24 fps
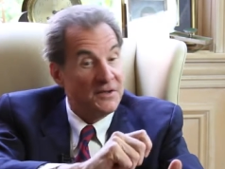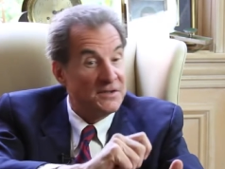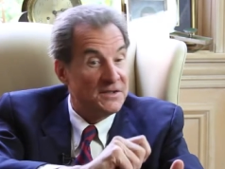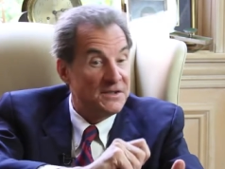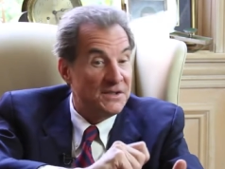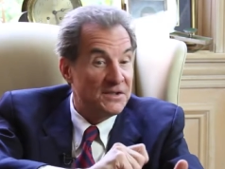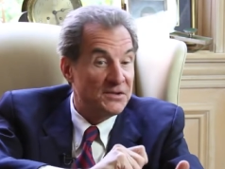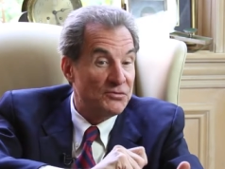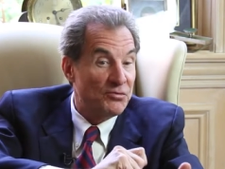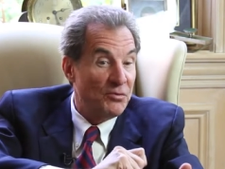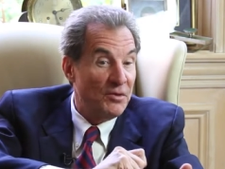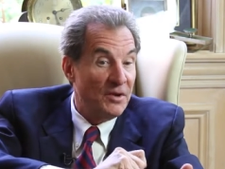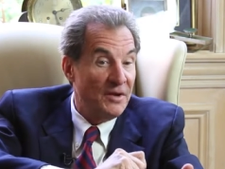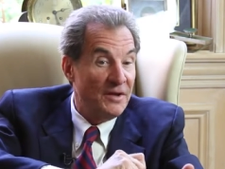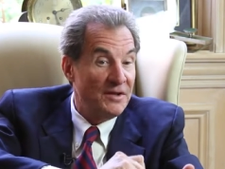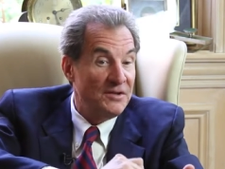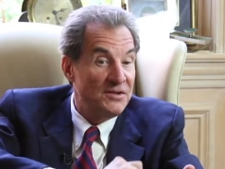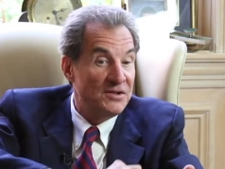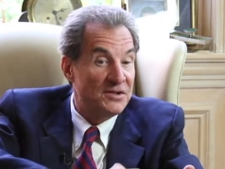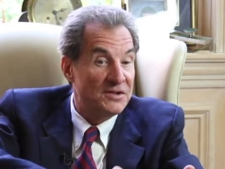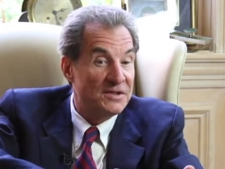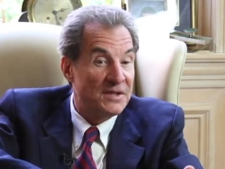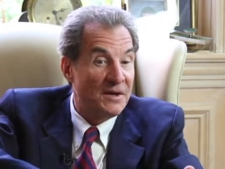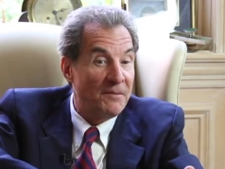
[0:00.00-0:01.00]
Is this
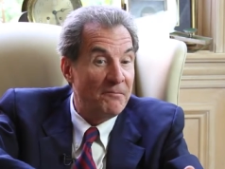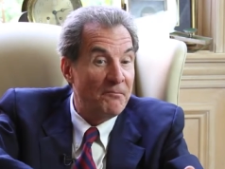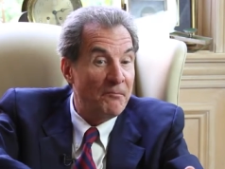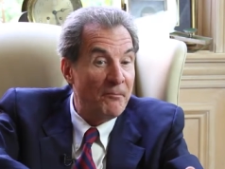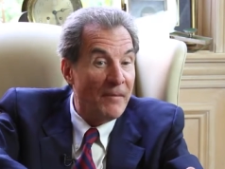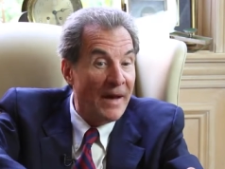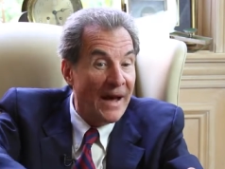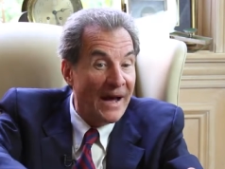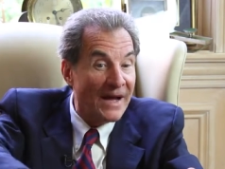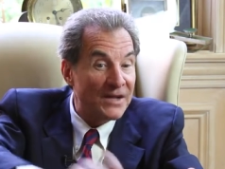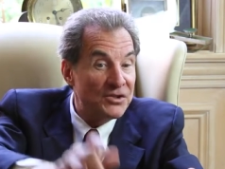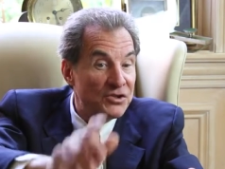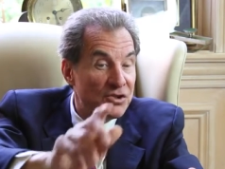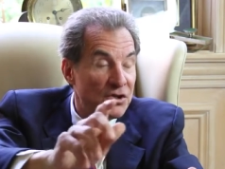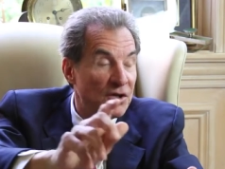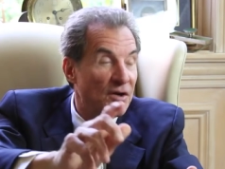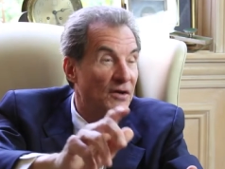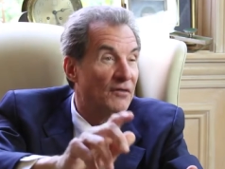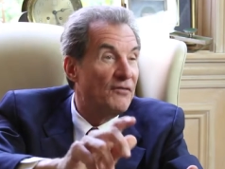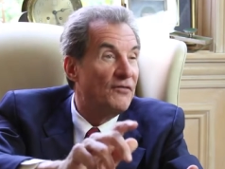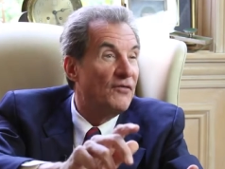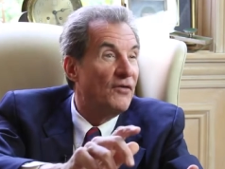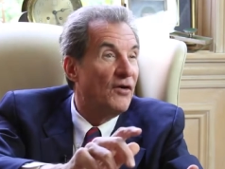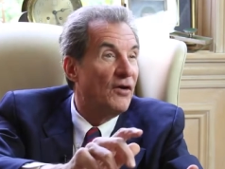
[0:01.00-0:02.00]
really just a
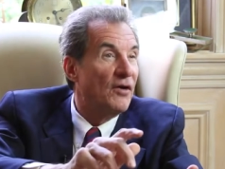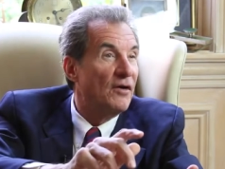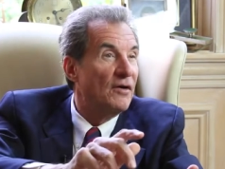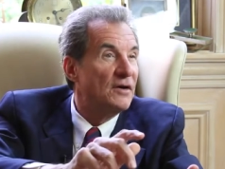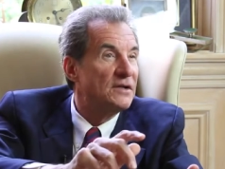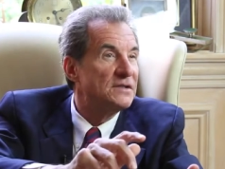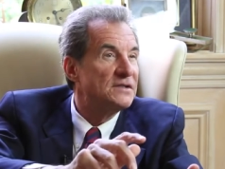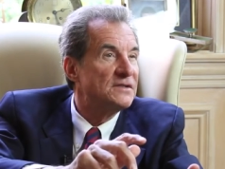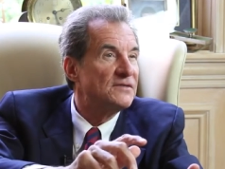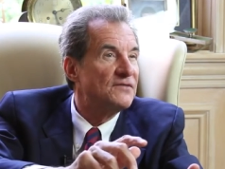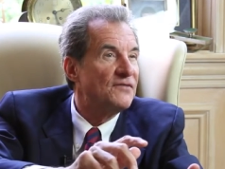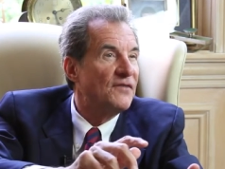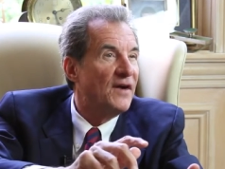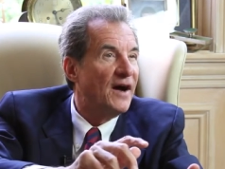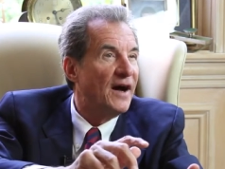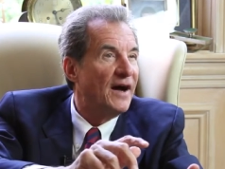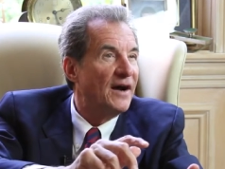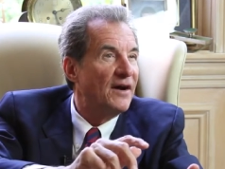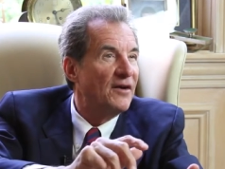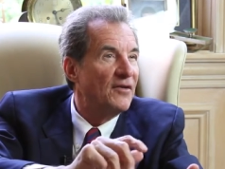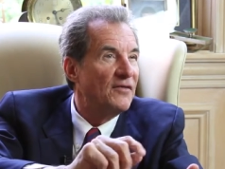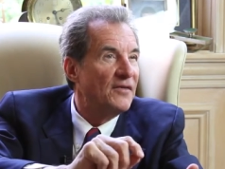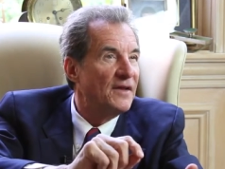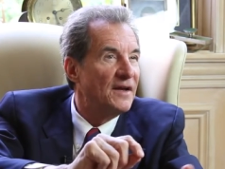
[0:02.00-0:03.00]
match in a forest
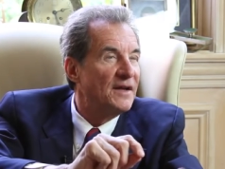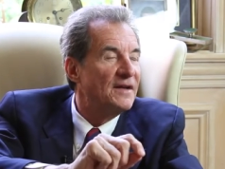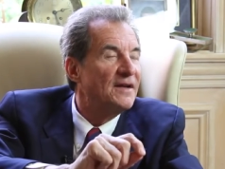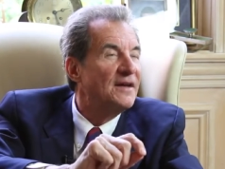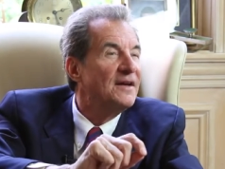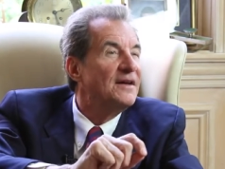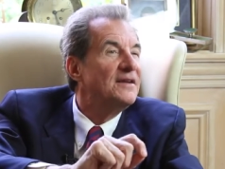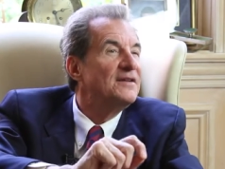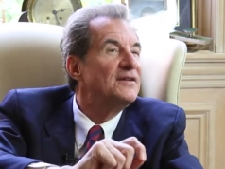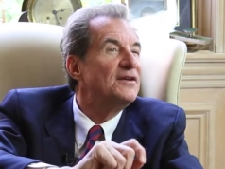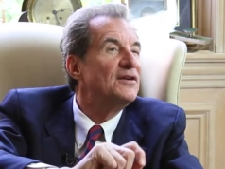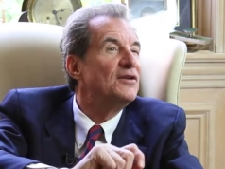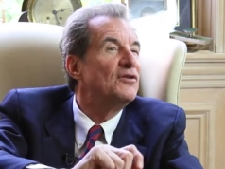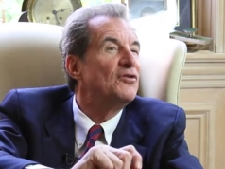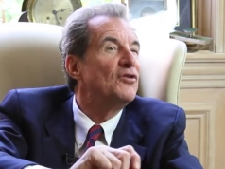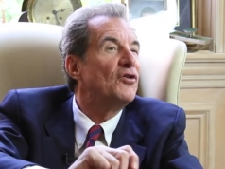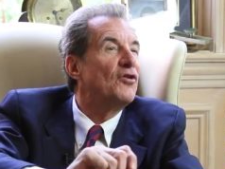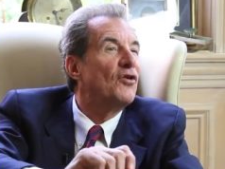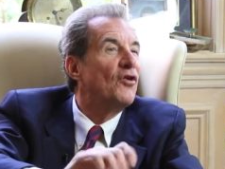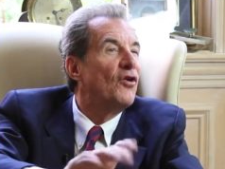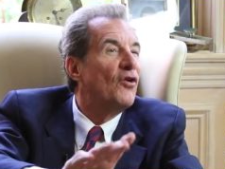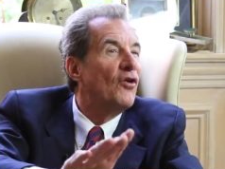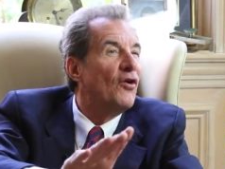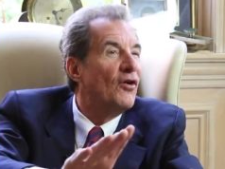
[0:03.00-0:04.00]
fire that
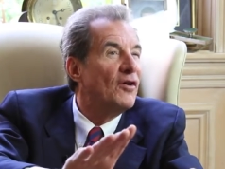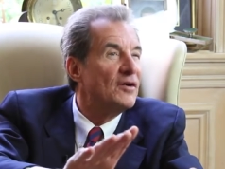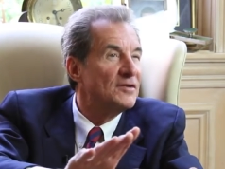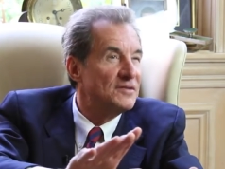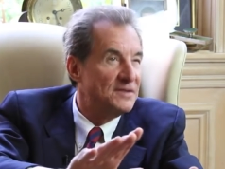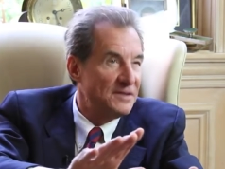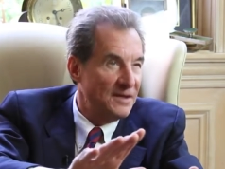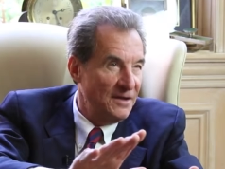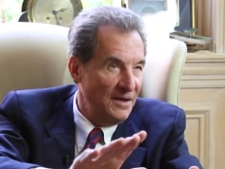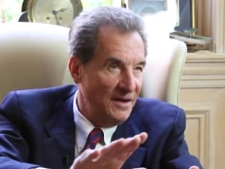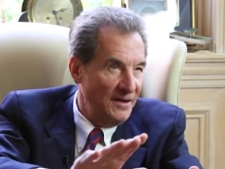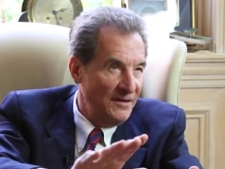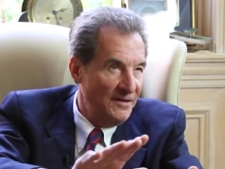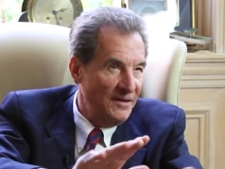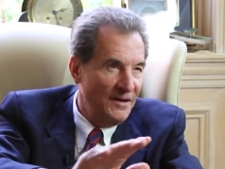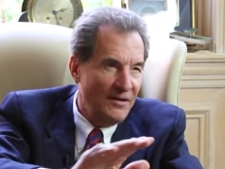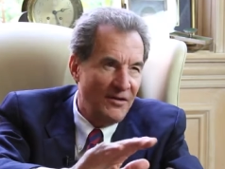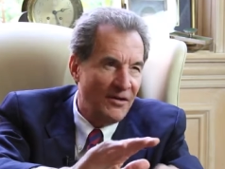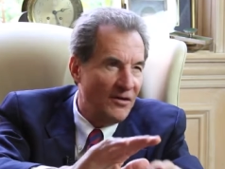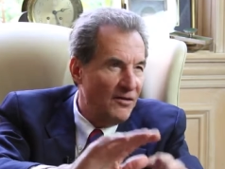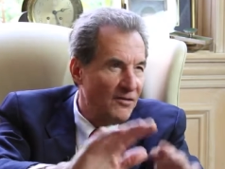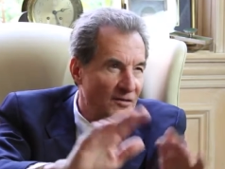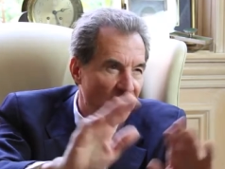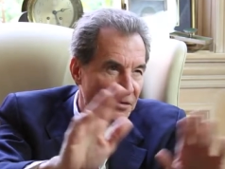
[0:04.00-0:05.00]
didn't cause
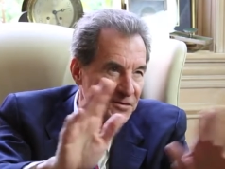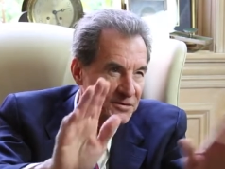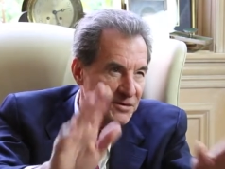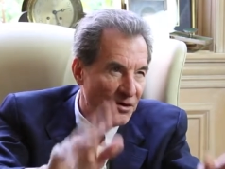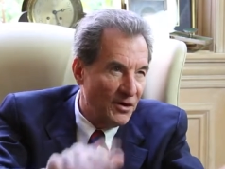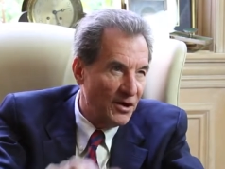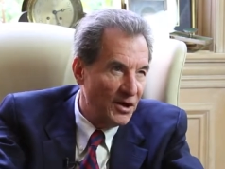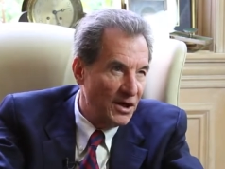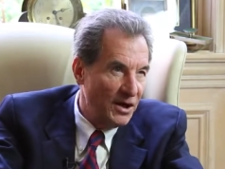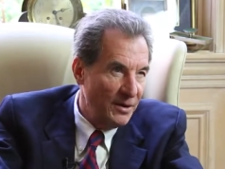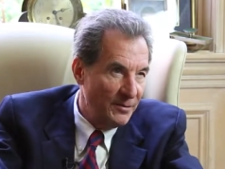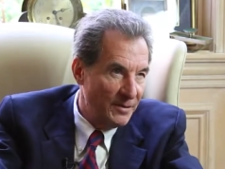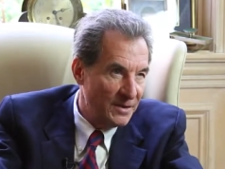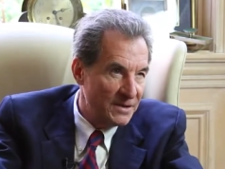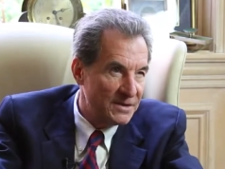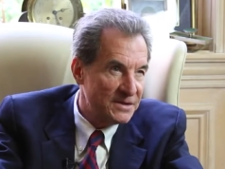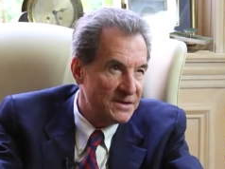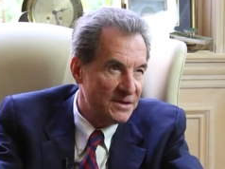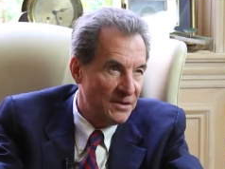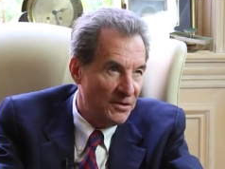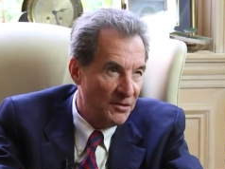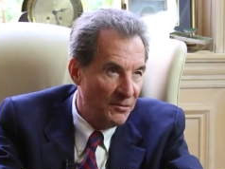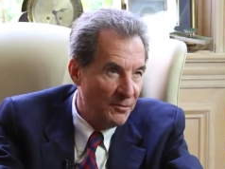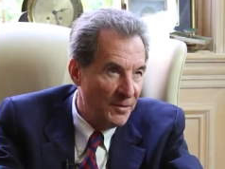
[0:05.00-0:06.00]
anything? All those
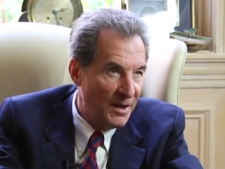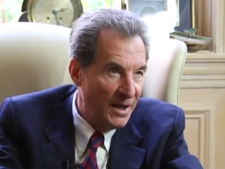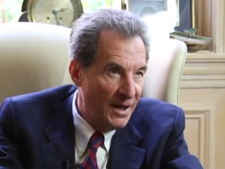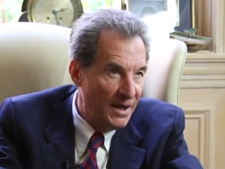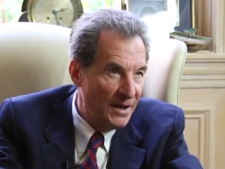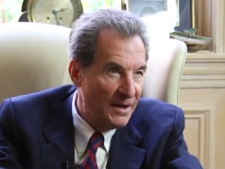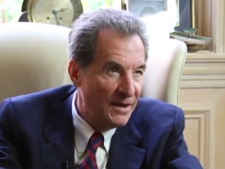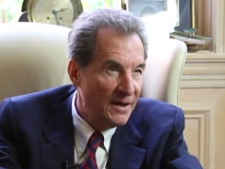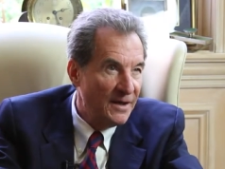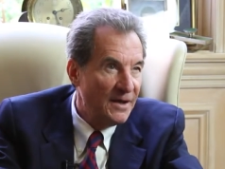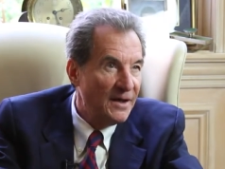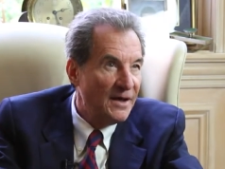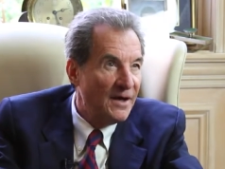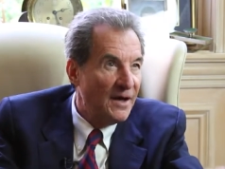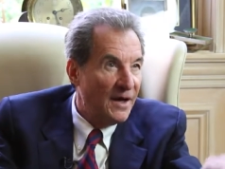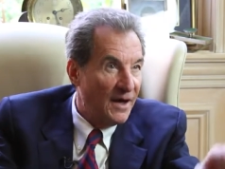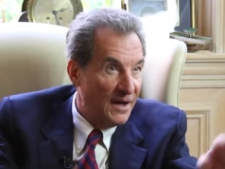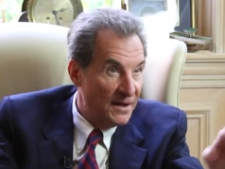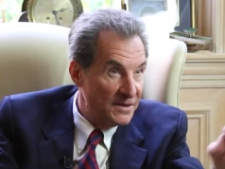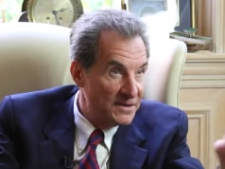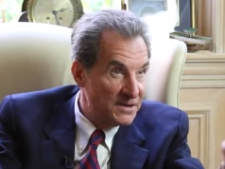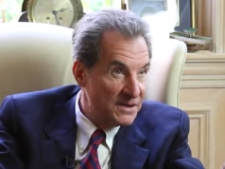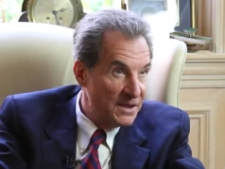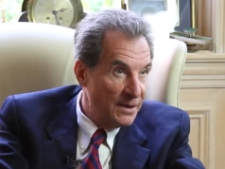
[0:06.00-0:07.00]
arguments that are made
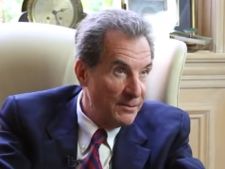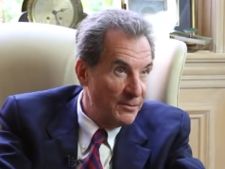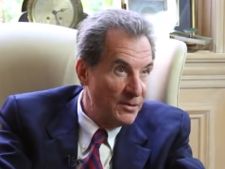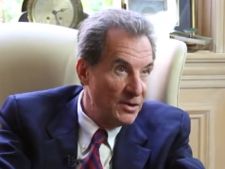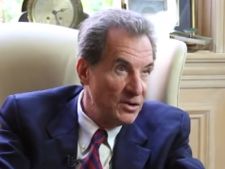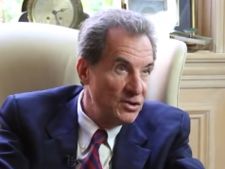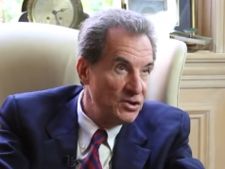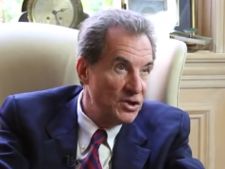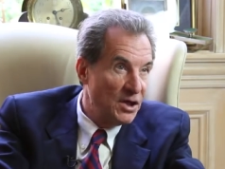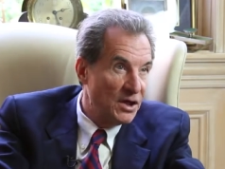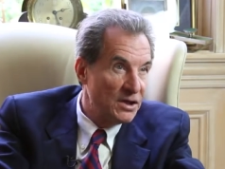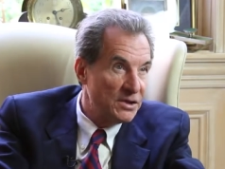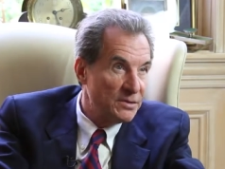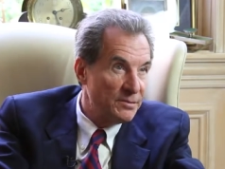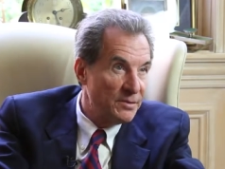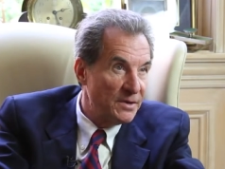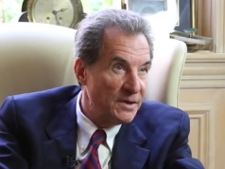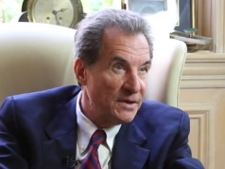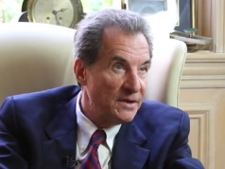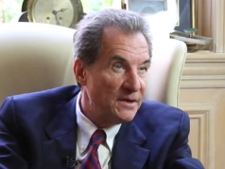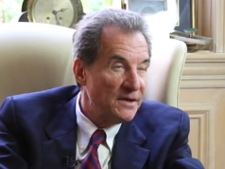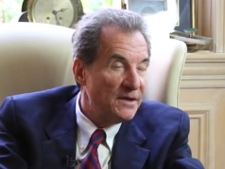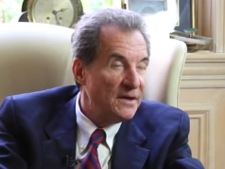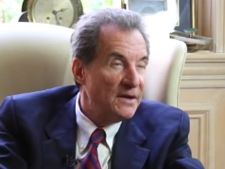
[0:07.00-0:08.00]
on summary
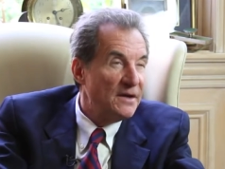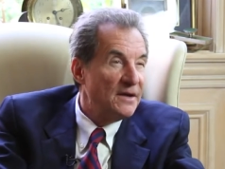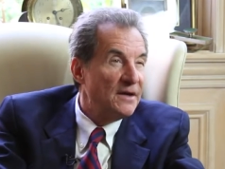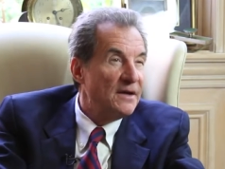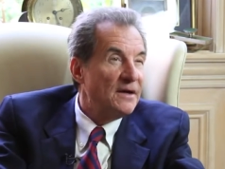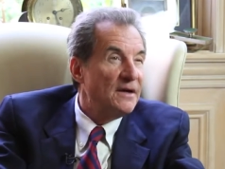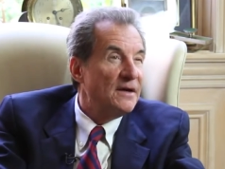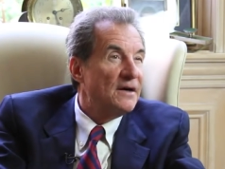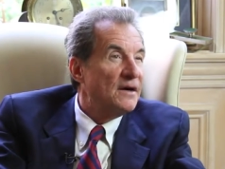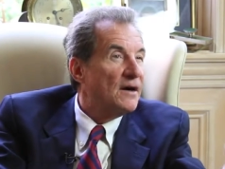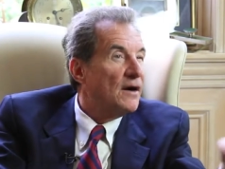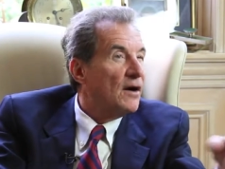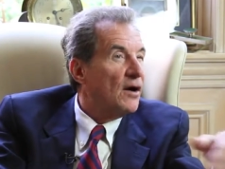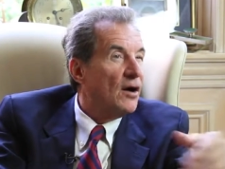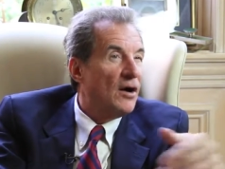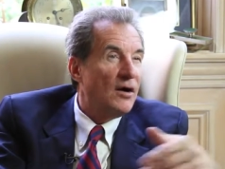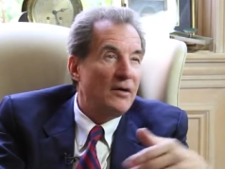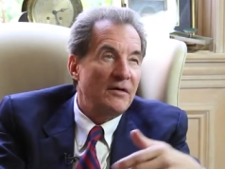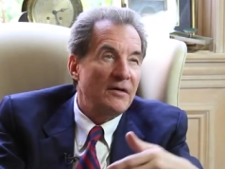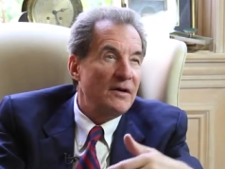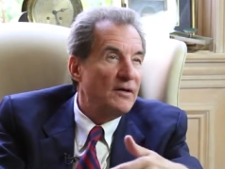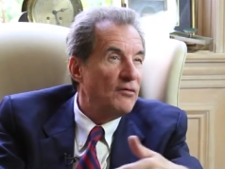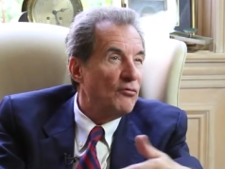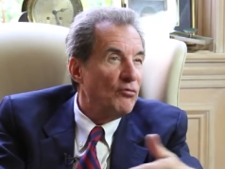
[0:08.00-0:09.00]
judgment
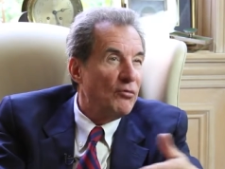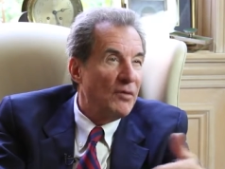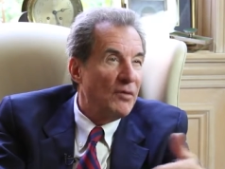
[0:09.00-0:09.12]
are